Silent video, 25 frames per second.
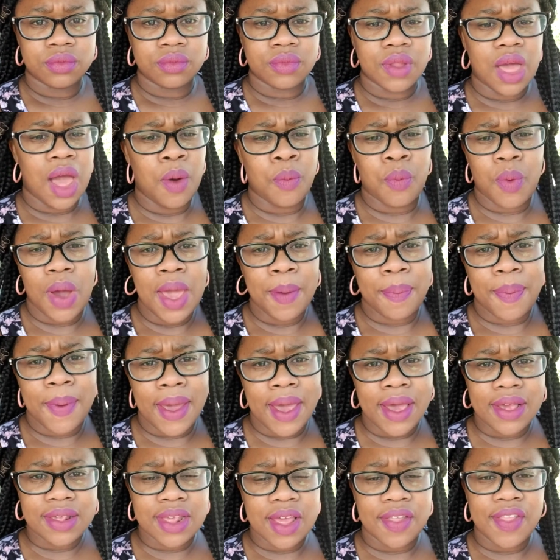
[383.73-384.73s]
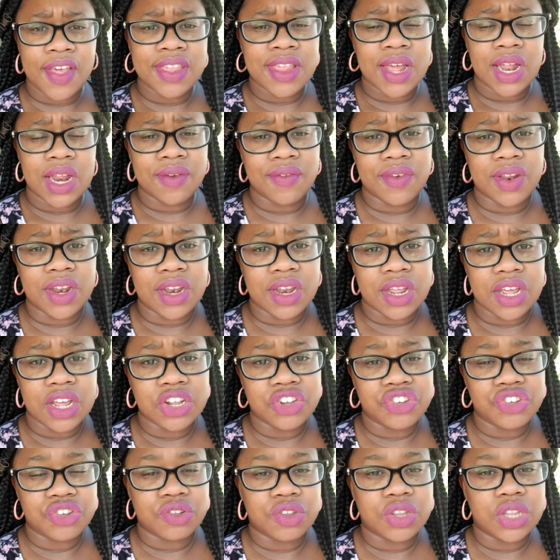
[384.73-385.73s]
I'm way past that. That's not even an
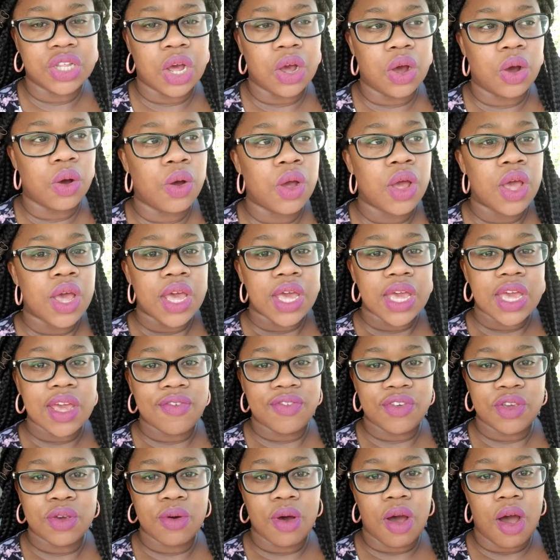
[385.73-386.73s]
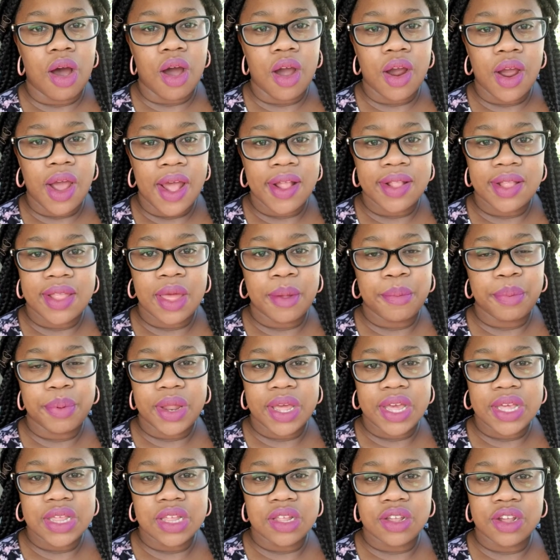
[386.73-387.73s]
issue. So if you are at that
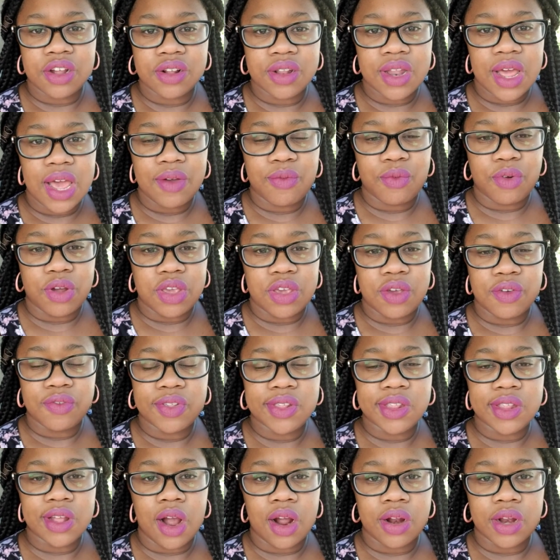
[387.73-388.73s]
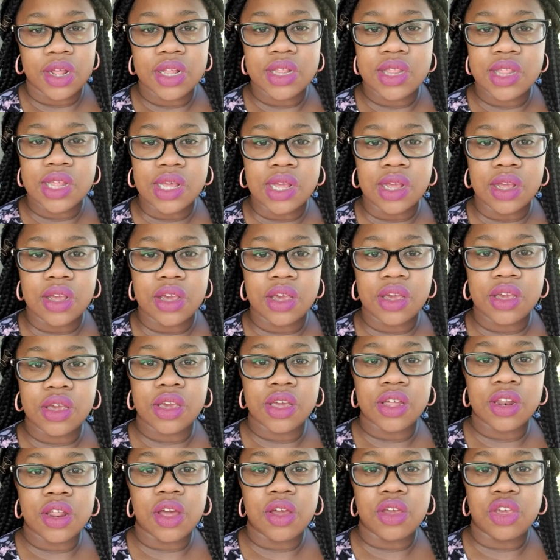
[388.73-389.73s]
place in your life where you've starting to,
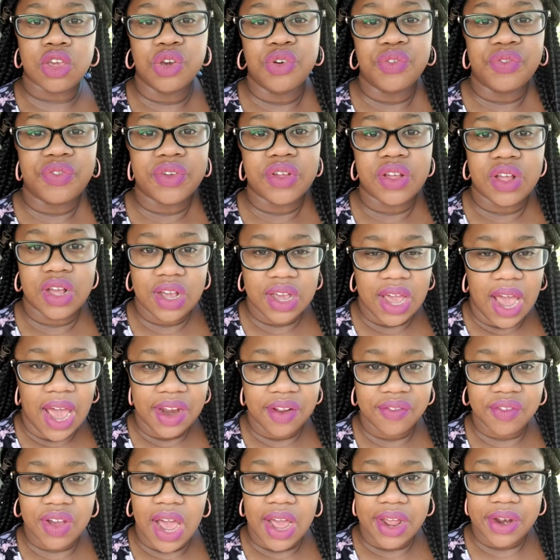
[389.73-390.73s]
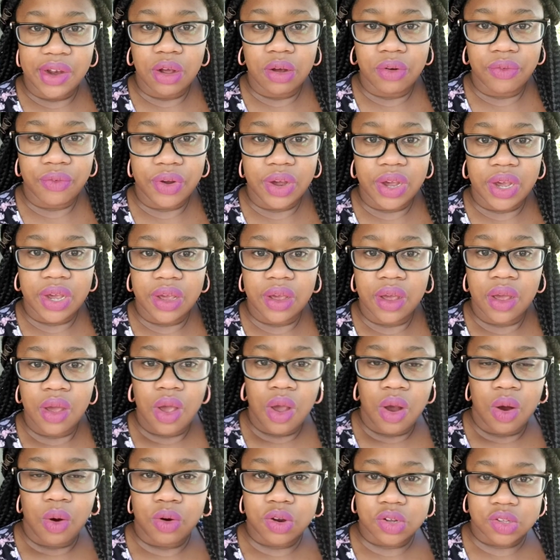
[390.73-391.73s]
you know, you've kind of gotten over it
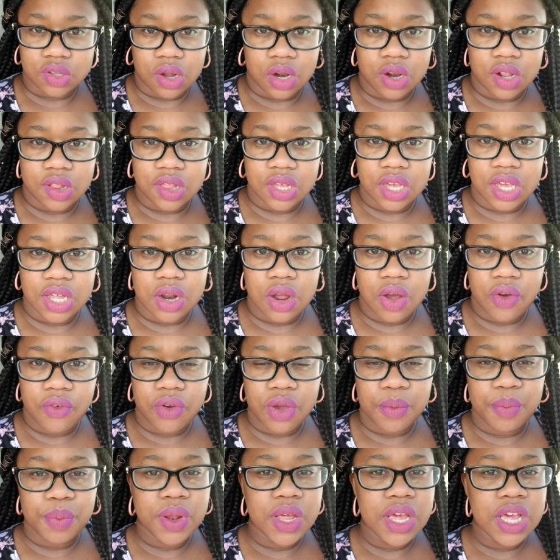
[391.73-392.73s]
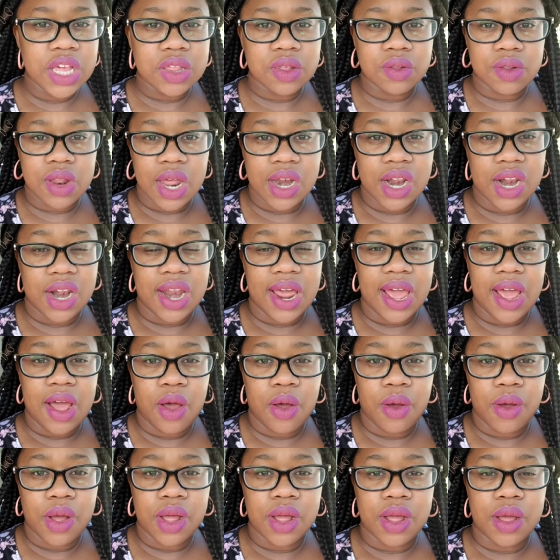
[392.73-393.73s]
or started to get over it, please do not
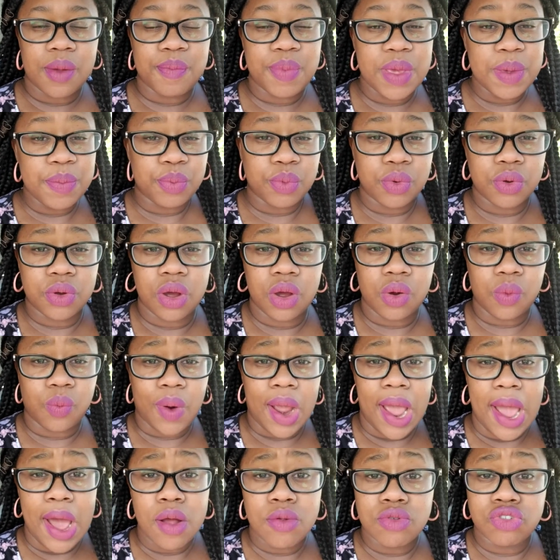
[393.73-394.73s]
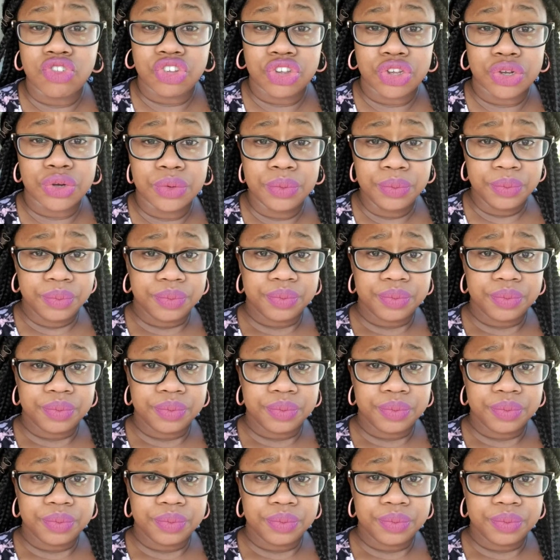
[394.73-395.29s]
allow um, people around you